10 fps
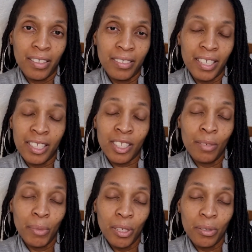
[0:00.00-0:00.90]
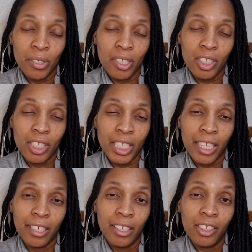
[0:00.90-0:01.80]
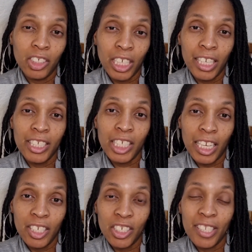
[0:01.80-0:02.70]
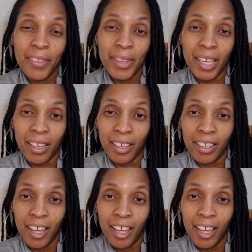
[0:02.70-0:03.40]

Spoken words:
It's the most technologically challenging thing